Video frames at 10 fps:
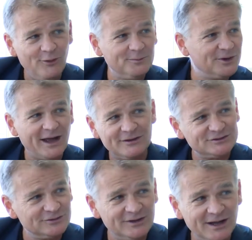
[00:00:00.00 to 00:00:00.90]
Mm-hmm. You know,
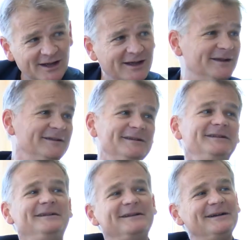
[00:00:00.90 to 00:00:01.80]
how's your day?
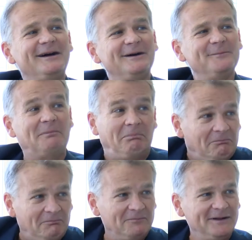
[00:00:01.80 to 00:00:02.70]
Mm-hmm. Um,
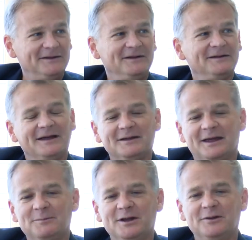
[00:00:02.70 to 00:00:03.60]
mm-hmm.
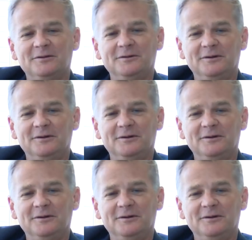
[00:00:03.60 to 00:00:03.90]
I mean,